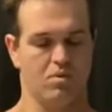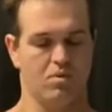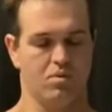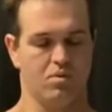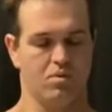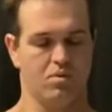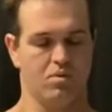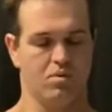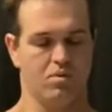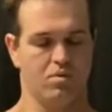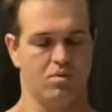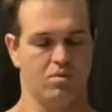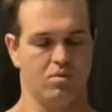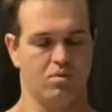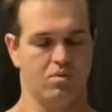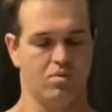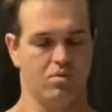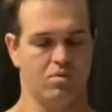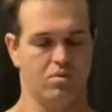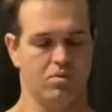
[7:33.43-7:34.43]

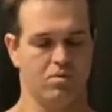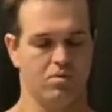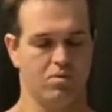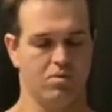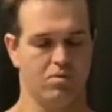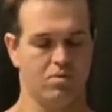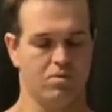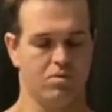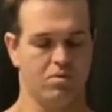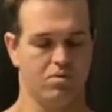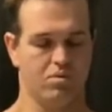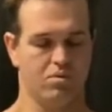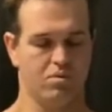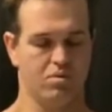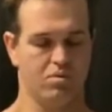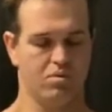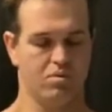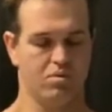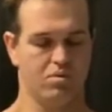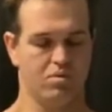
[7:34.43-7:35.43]
[no speech]